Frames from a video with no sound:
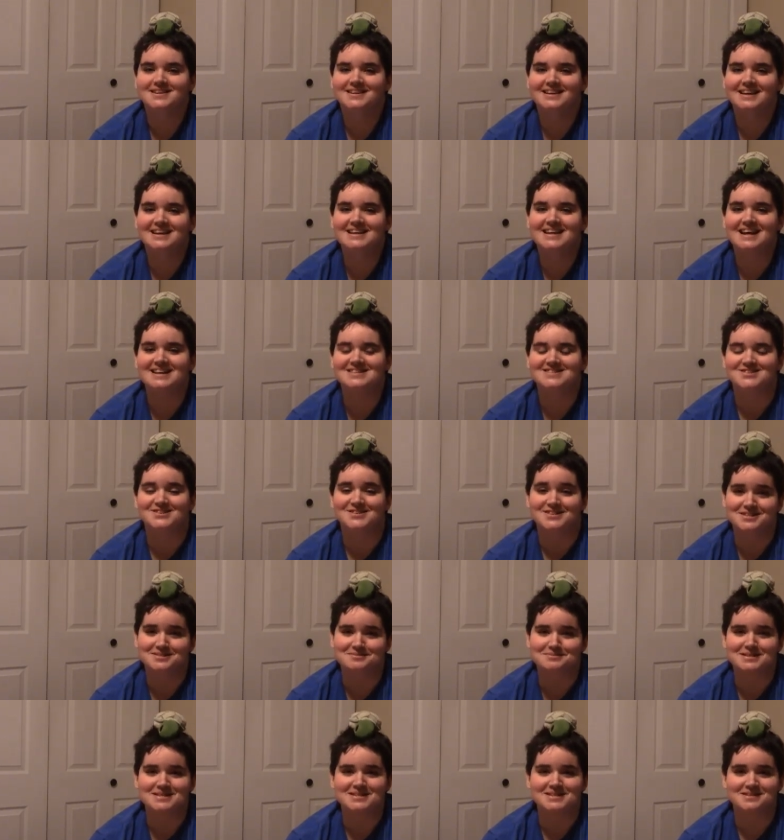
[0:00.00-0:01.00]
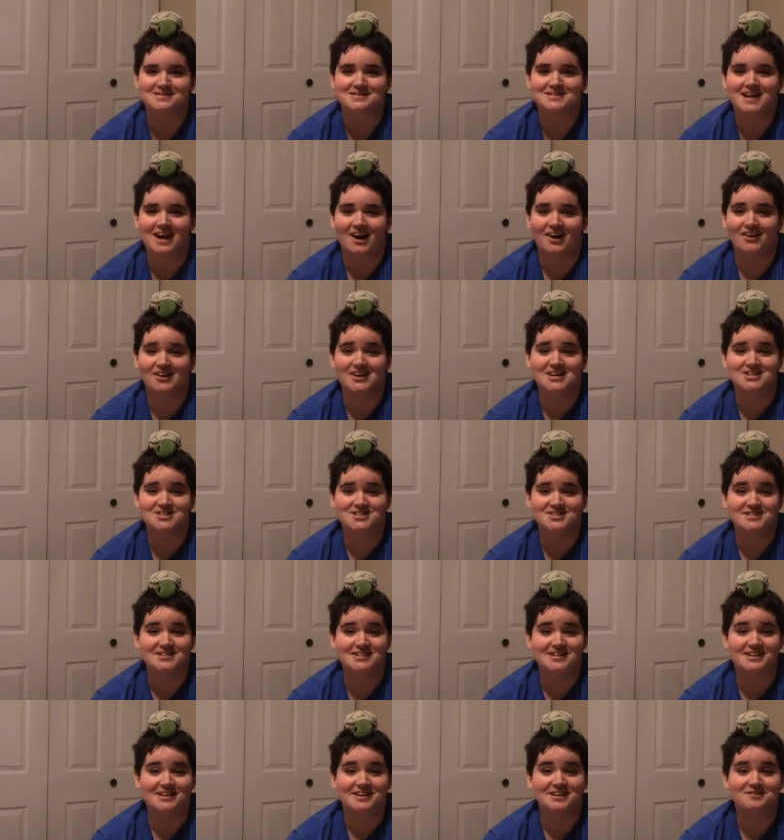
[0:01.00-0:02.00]
It has Christmas decorations
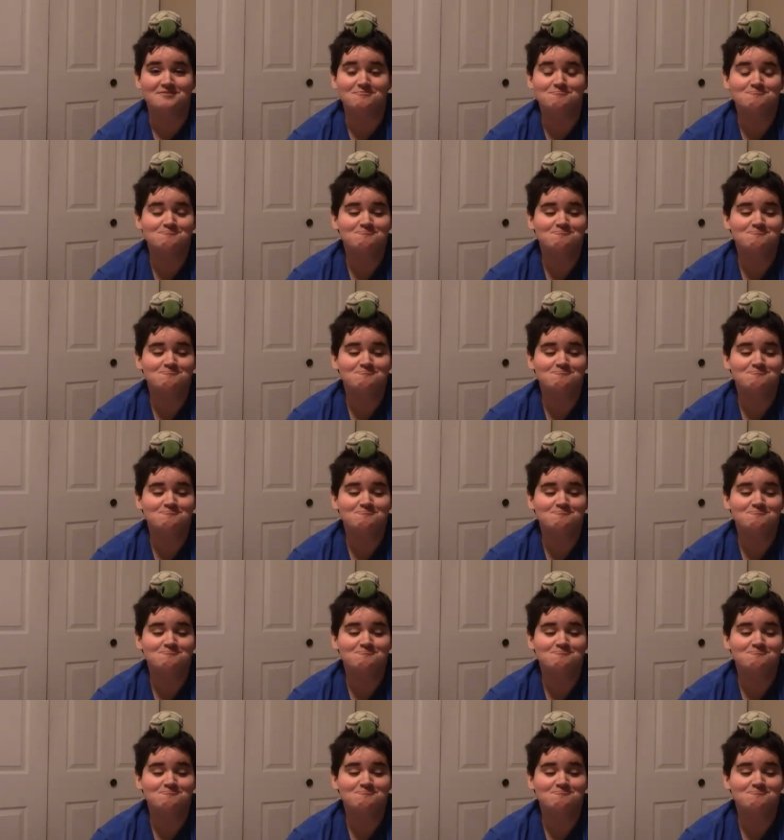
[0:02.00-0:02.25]
in it.